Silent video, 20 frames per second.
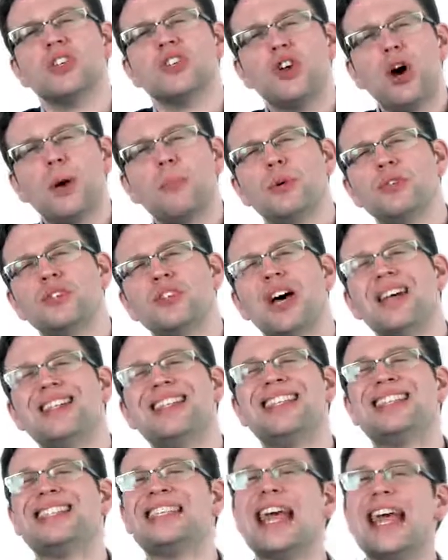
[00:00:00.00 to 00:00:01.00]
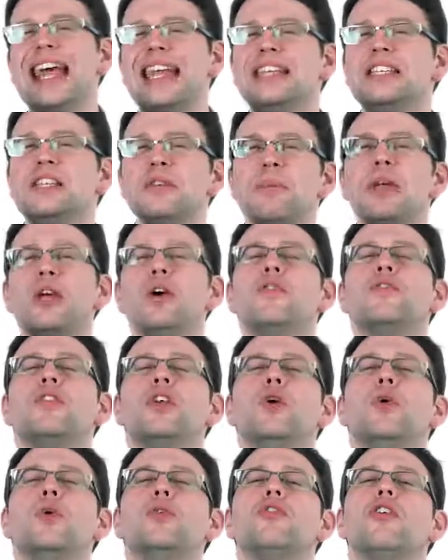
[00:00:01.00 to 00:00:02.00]
sample sizes tend to be of
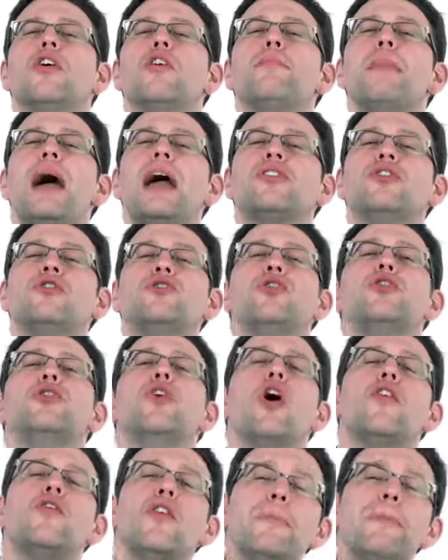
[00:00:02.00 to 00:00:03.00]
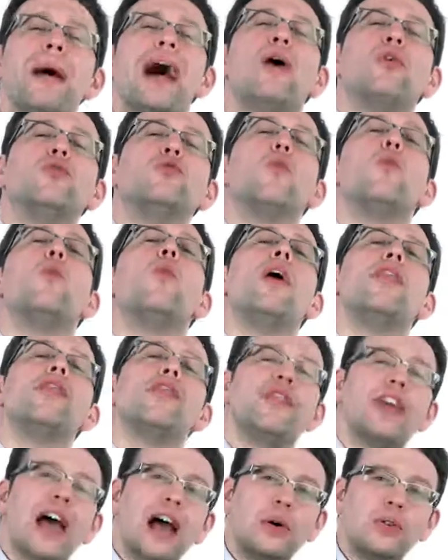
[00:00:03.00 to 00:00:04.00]
the order of magnitude of about
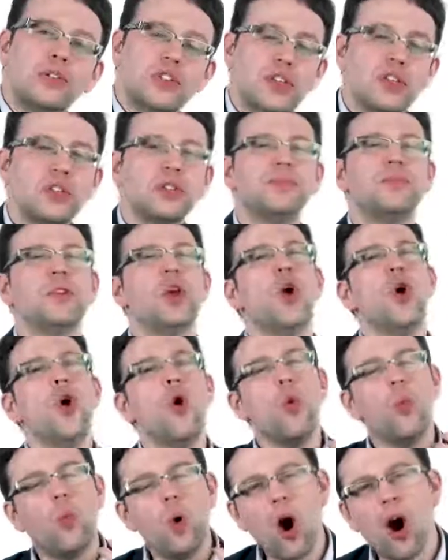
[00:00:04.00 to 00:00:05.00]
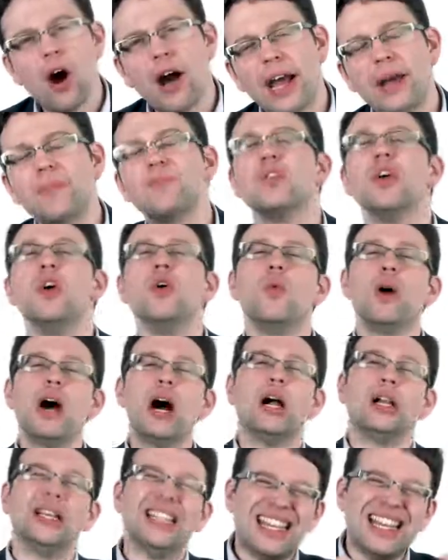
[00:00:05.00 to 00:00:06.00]
1,000. Why?
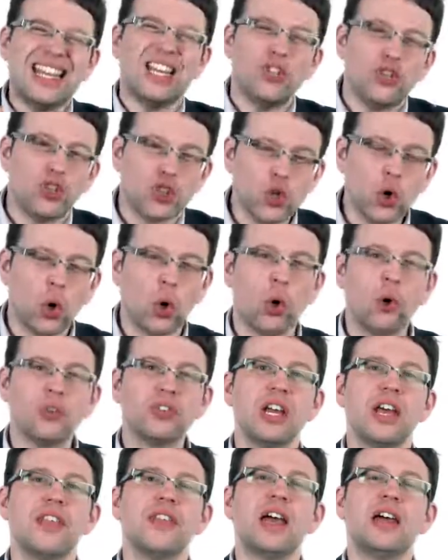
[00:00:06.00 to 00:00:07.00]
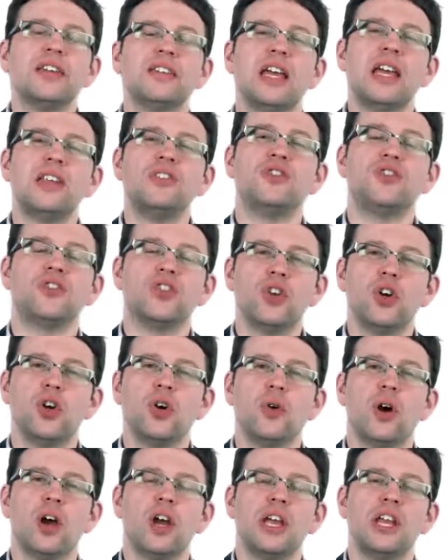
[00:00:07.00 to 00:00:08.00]
Well, in short, that tends
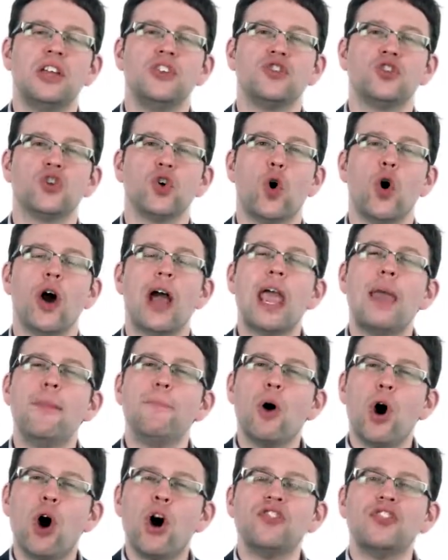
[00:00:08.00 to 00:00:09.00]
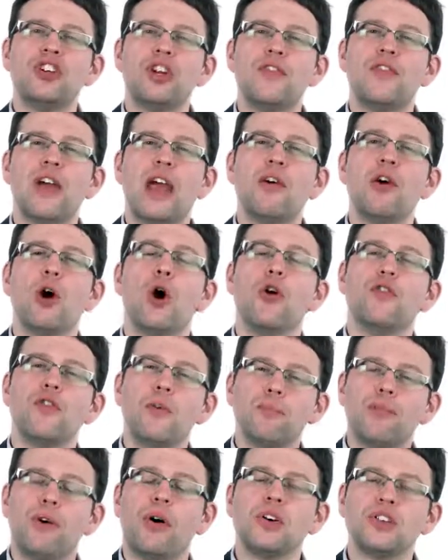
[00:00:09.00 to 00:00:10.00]
to ensure a margin of error of
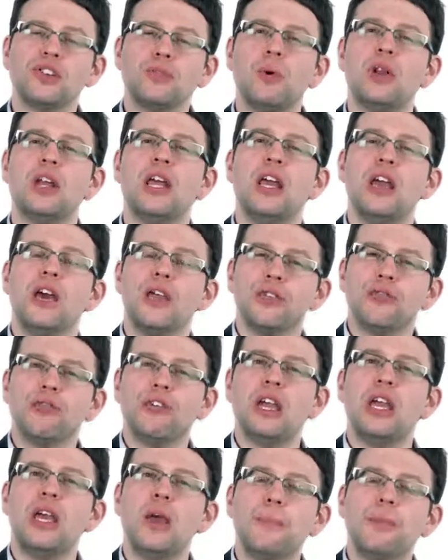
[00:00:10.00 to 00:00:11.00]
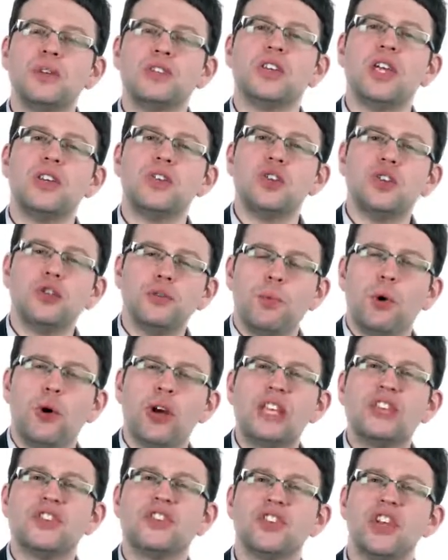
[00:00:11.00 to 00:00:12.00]
approximately 3 percentage
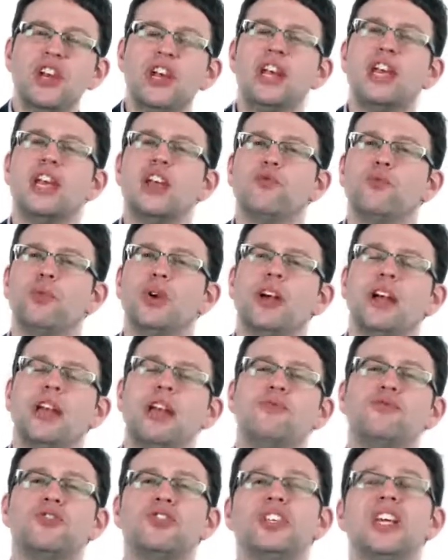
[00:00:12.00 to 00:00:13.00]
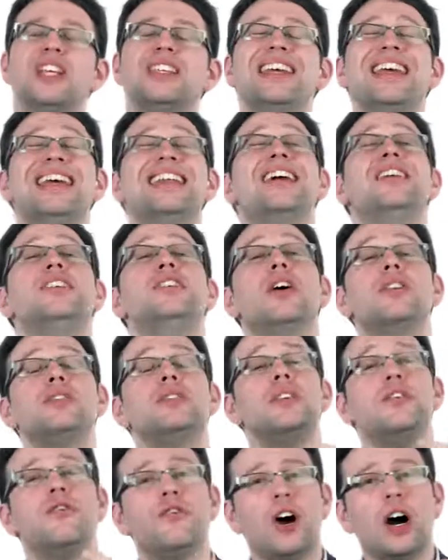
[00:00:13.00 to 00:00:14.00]
points if we are interested in a
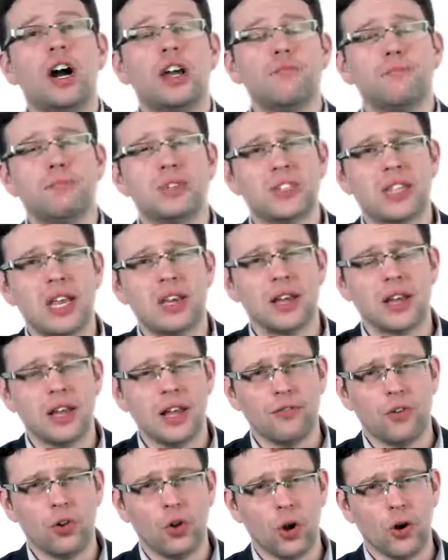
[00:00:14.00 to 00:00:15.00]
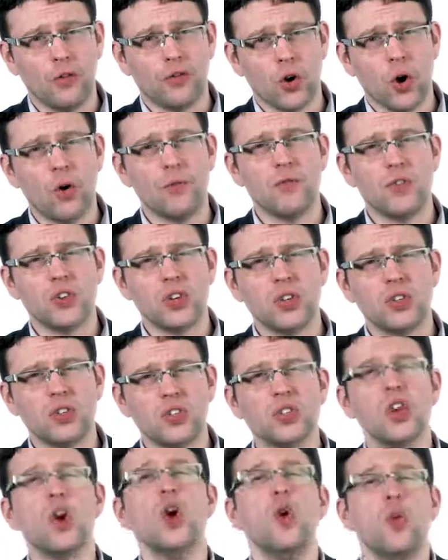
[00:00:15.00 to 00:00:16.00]
95% level of
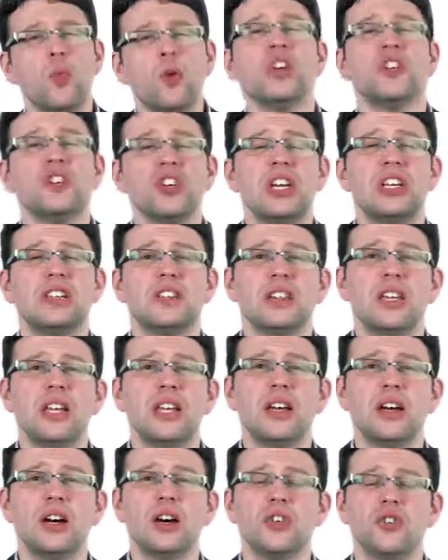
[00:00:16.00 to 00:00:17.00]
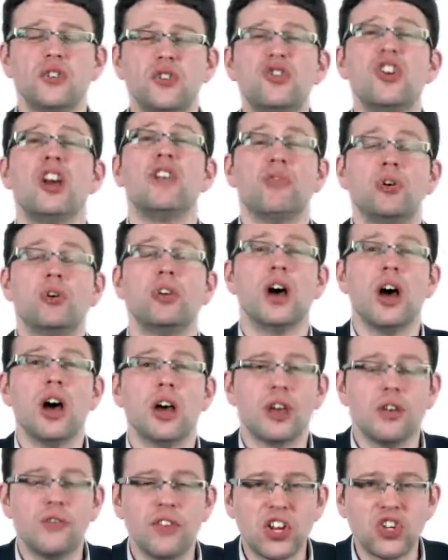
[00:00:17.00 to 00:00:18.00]
confidence, which is the general
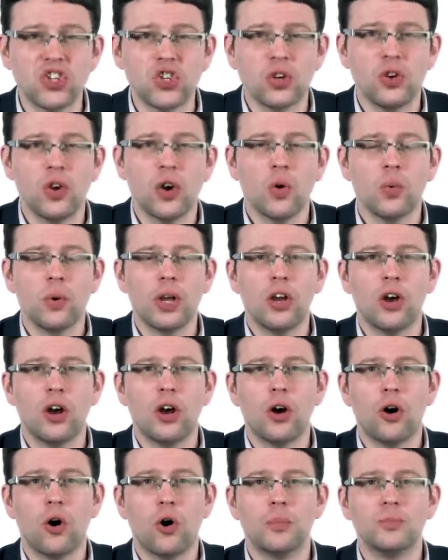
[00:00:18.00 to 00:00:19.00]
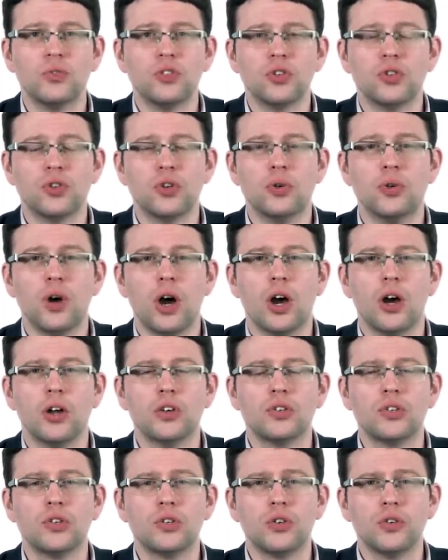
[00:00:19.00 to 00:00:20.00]
convention we opt
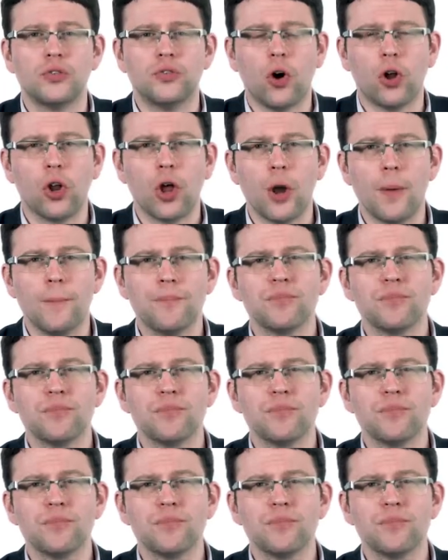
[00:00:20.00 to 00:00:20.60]
to follow.